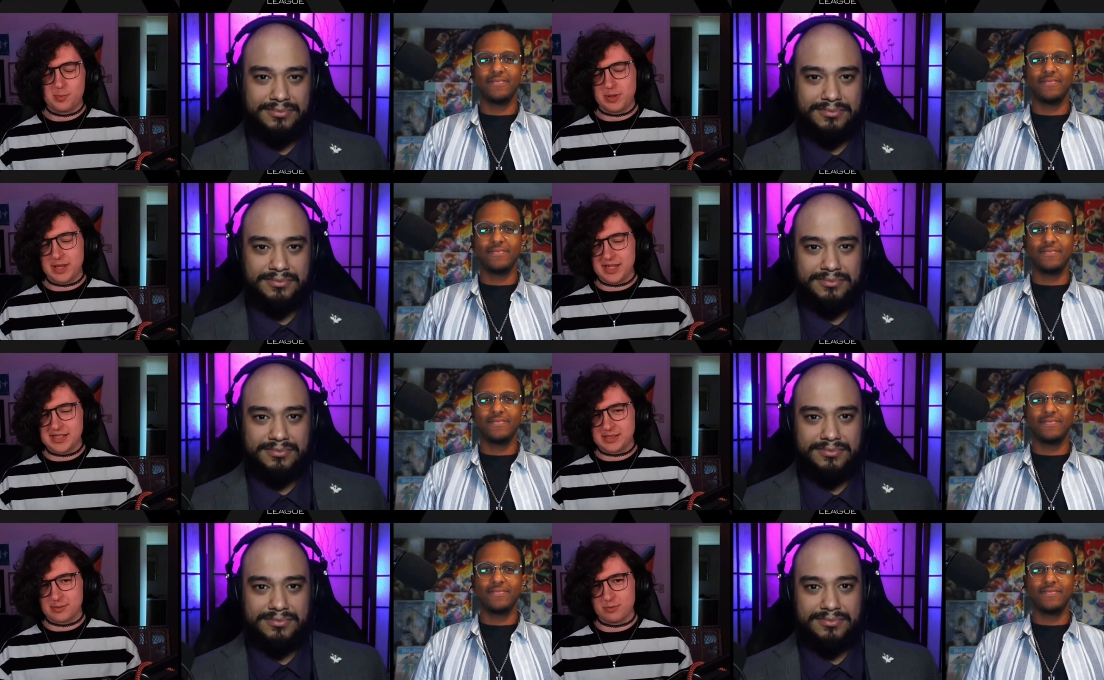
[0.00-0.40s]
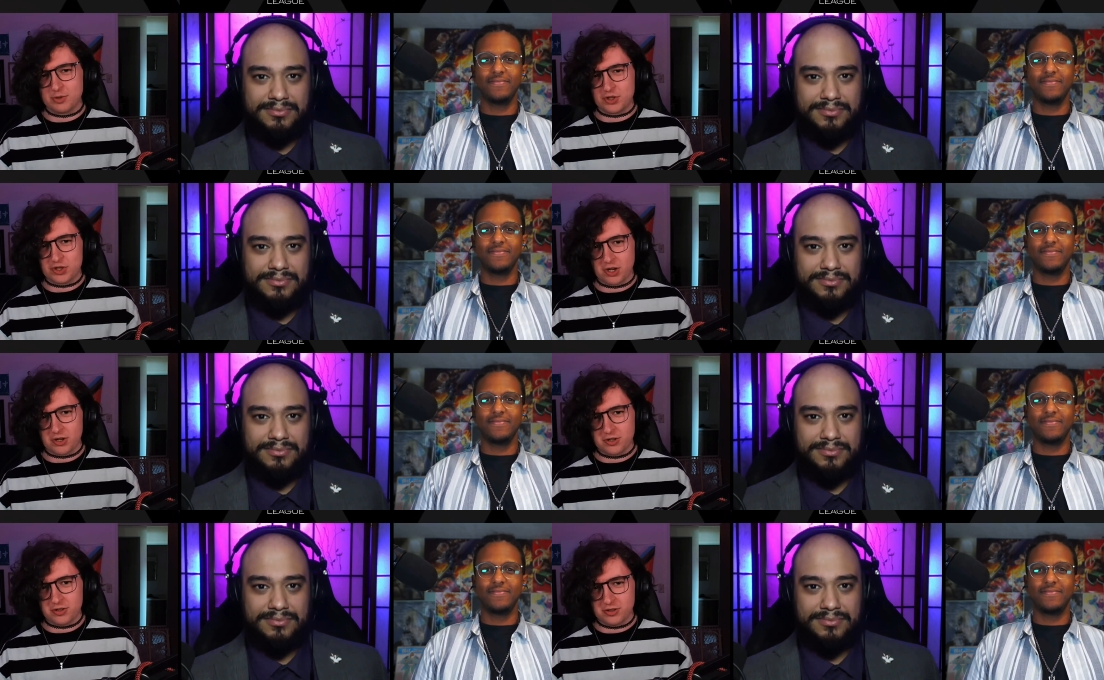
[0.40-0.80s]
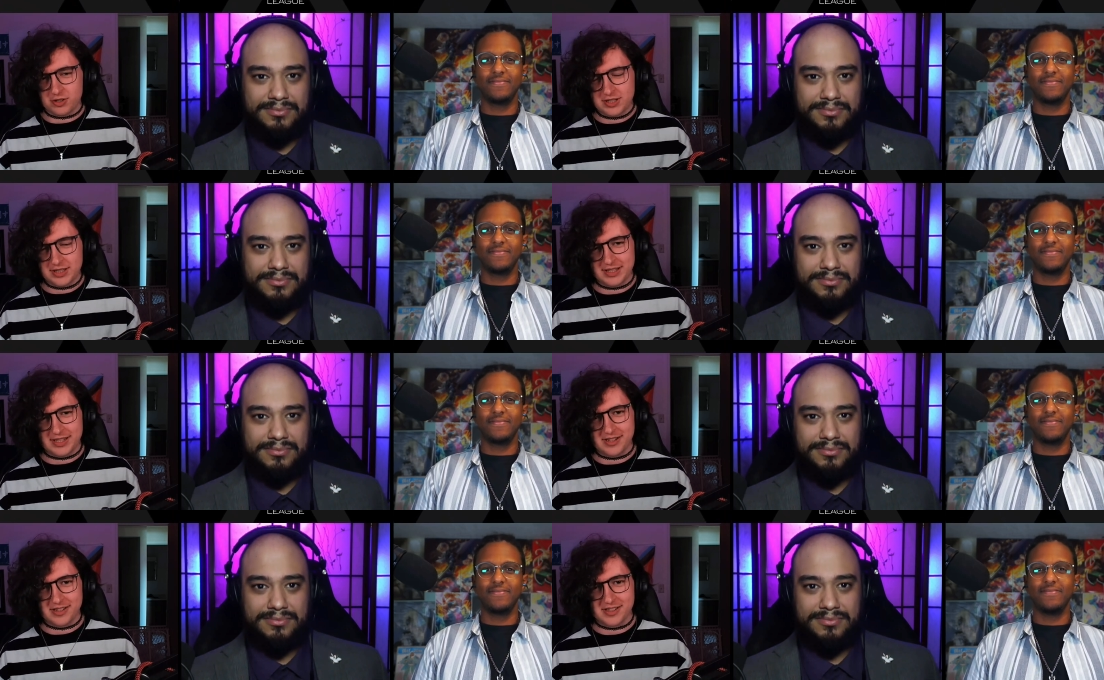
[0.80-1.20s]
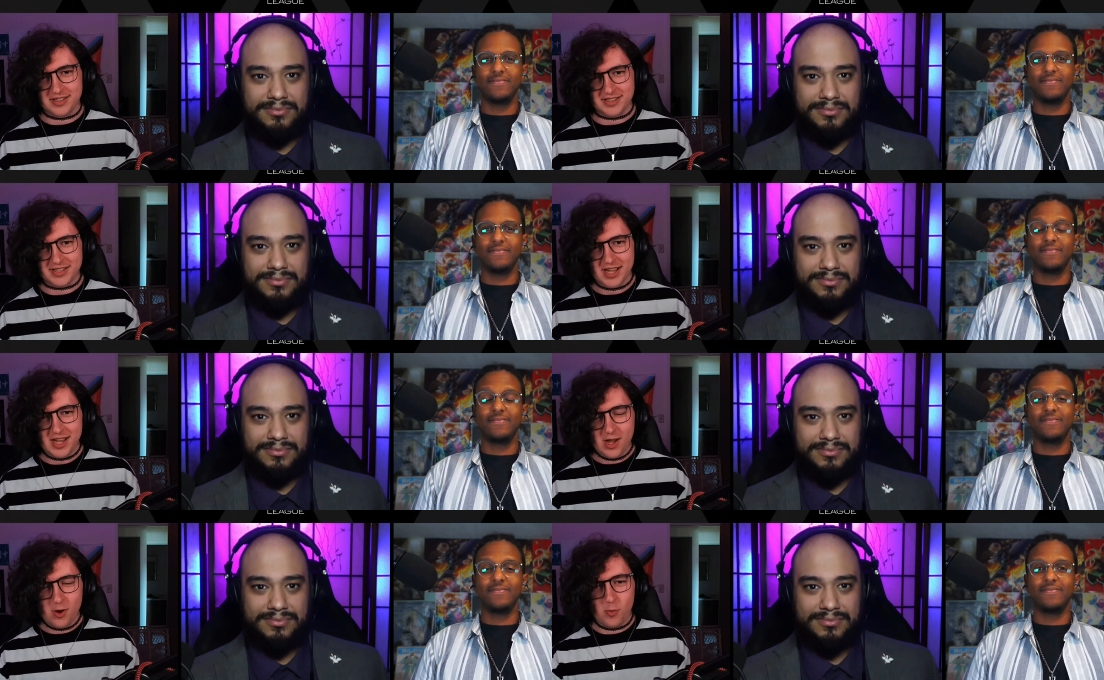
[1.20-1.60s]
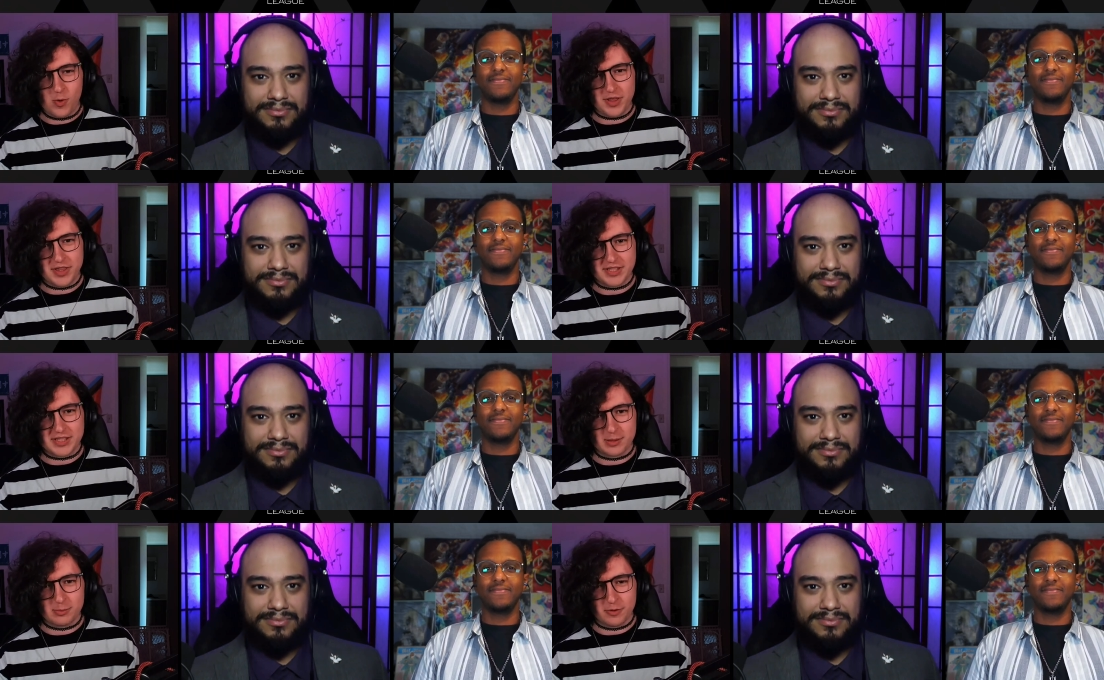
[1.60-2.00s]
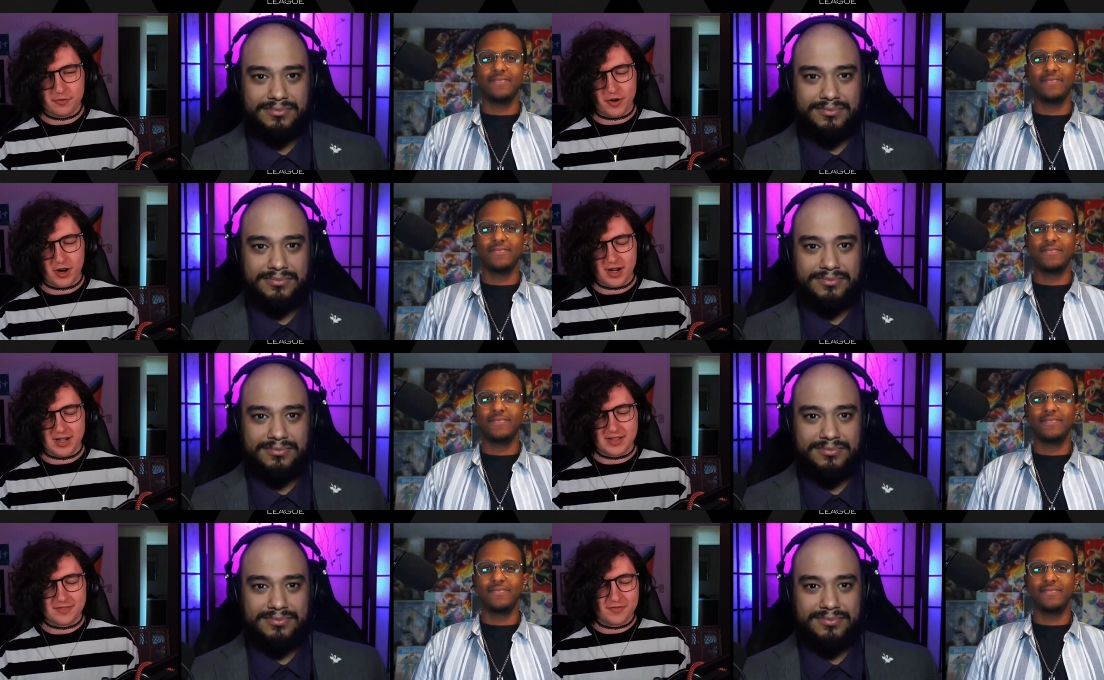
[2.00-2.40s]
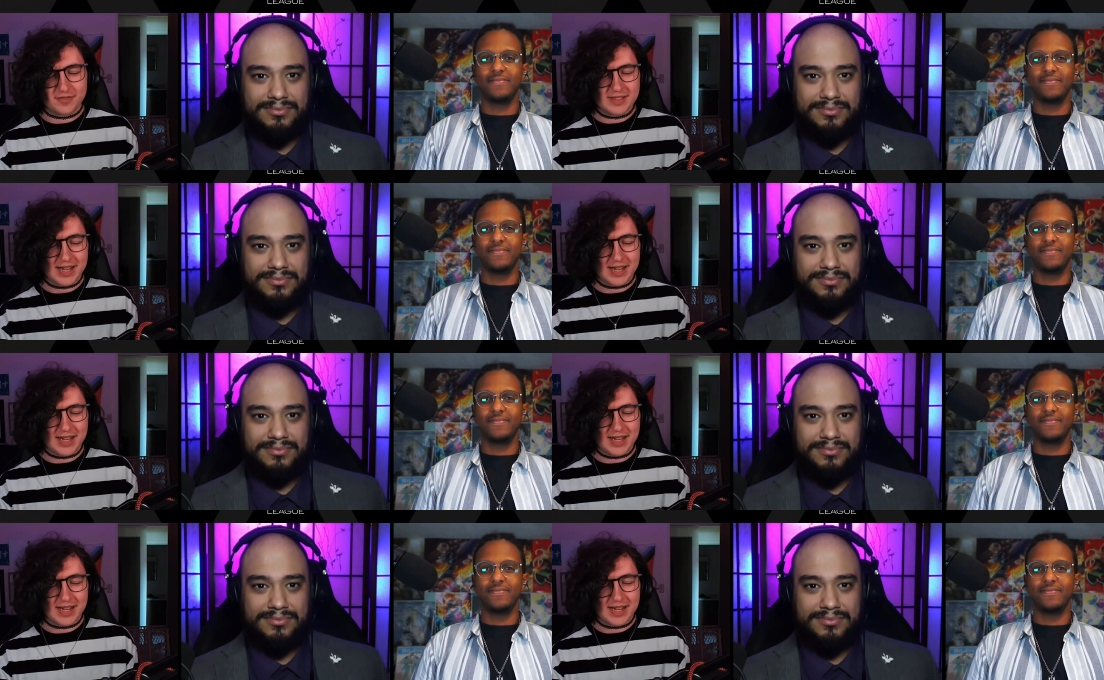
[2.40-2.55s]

Speaker 1: to play some jungle clears with some of our